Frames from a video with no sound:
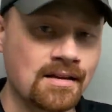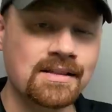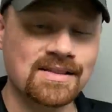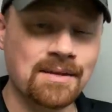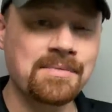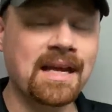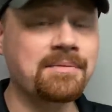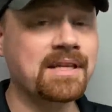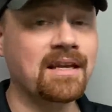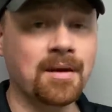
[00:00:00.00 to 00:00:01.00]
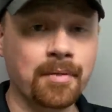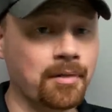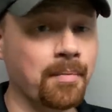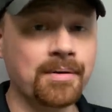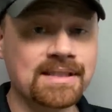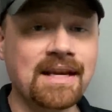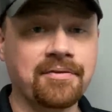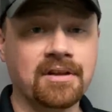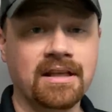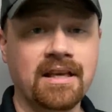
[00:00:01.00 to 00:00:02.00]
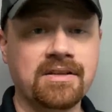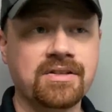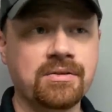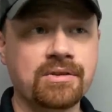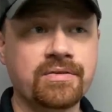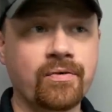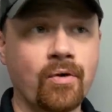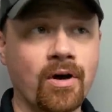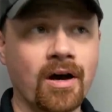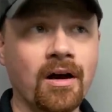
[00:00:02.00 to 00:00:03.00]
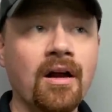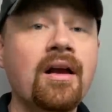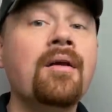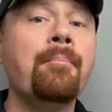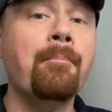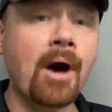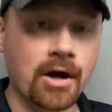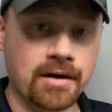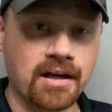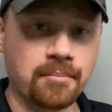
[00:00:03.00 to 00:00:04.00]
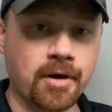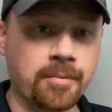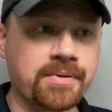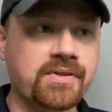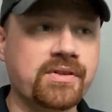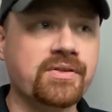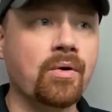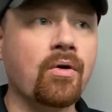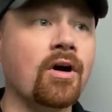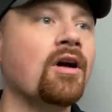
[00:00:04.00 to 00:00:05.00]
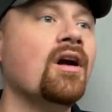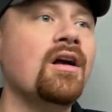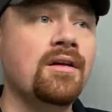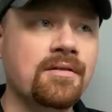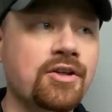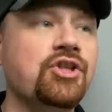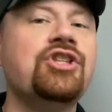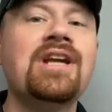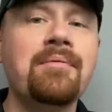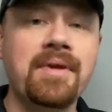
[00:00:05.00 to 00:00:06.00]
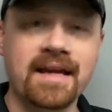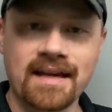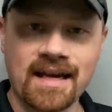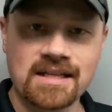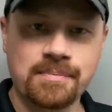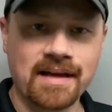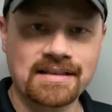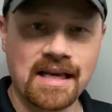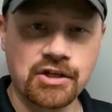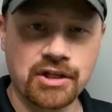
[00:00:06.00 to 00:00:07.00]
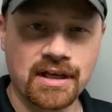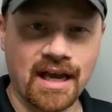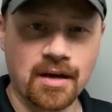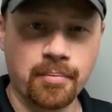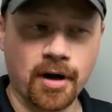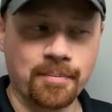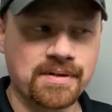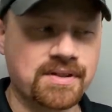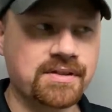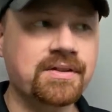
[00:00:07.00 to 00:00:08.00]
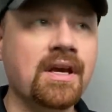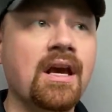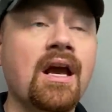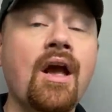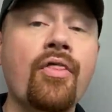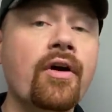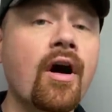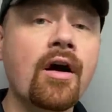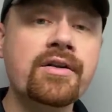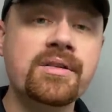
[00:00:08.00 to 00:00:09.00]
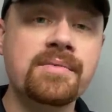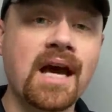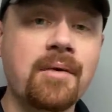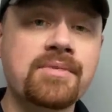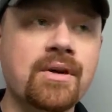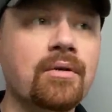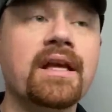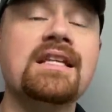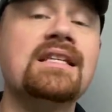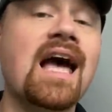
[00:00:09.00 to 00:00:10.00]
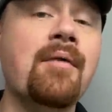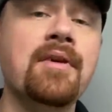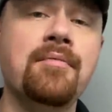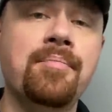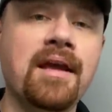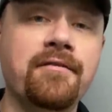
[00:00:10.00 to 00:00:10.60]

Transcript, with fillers: Sometimes that number most definitely is used for marketing purposes or shaping an expectation kind of purposes. There are some times though, like it's common in big